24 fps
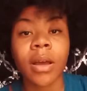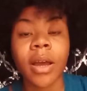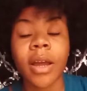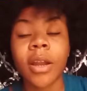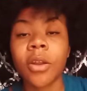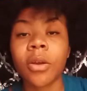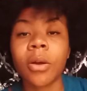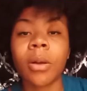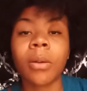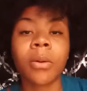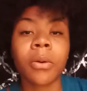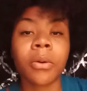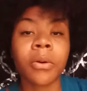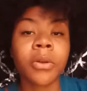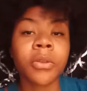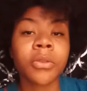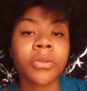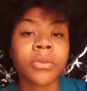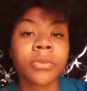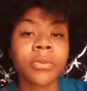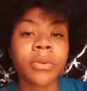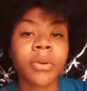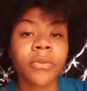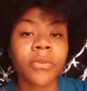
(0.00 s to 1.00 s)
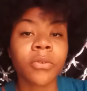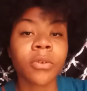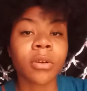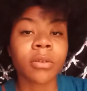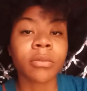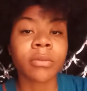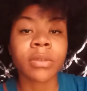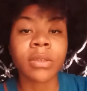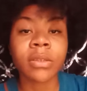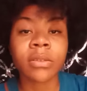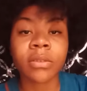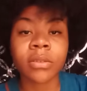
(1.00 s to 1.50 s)
I know I'm going through it for
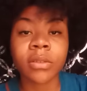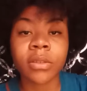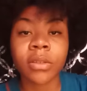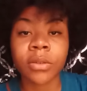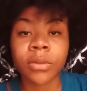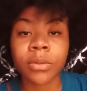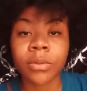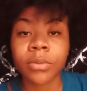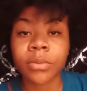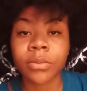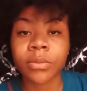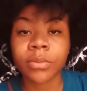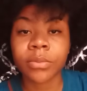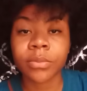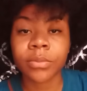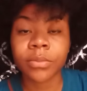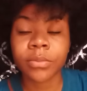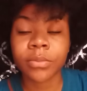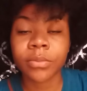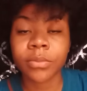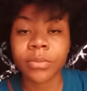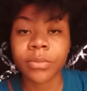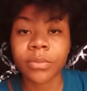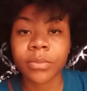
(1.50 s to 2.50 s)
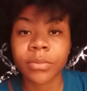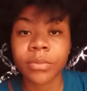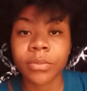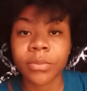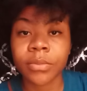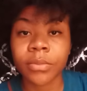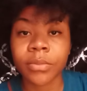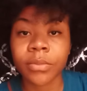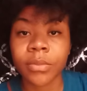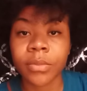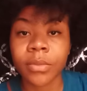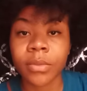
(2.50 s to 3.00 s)
a reason though.
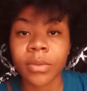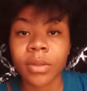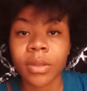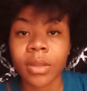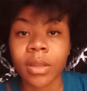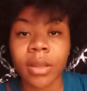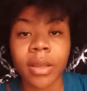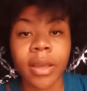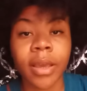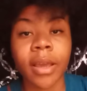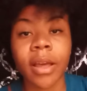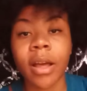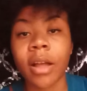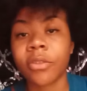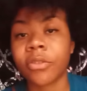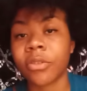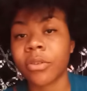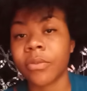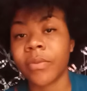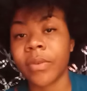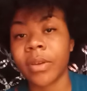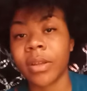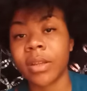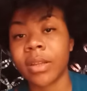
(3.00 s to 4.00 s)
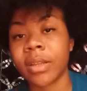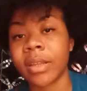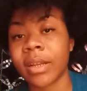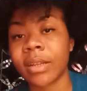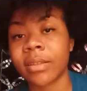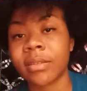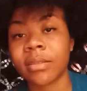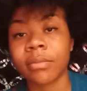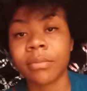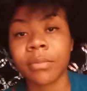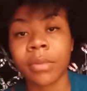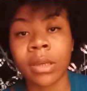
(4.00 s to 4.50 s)
And God's revealing
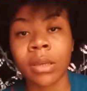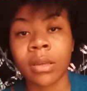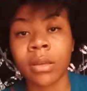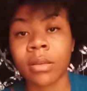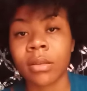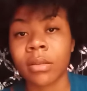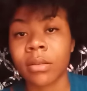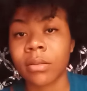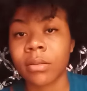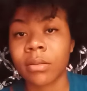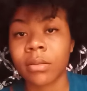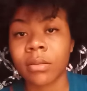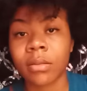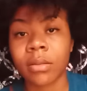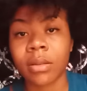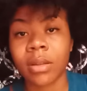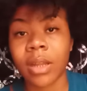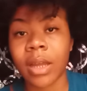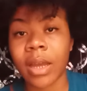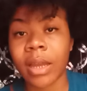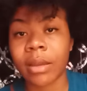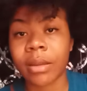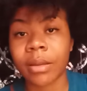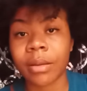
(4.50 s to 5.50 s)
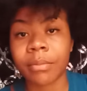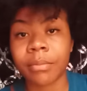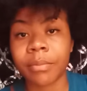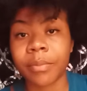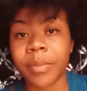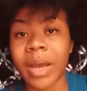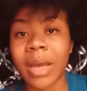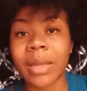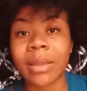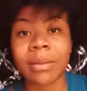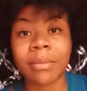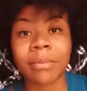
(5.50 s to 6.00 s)
that to me like
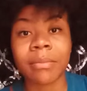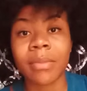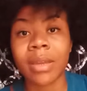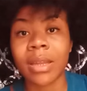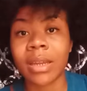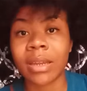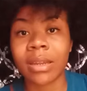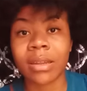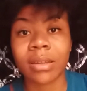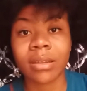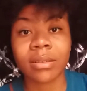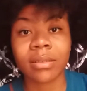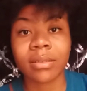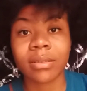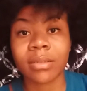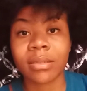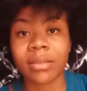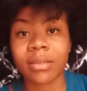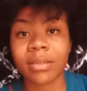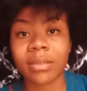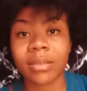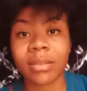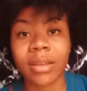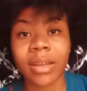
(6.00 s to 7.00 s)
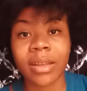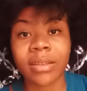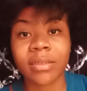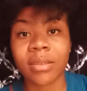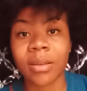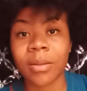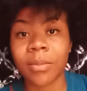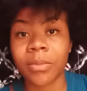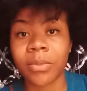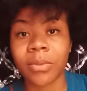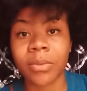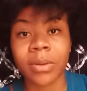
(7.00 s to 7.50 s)
by the minute at
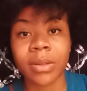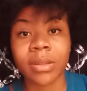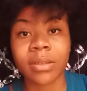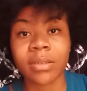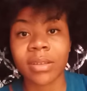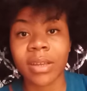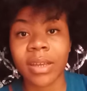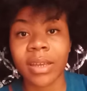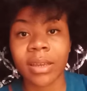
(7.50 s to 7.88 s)
some points.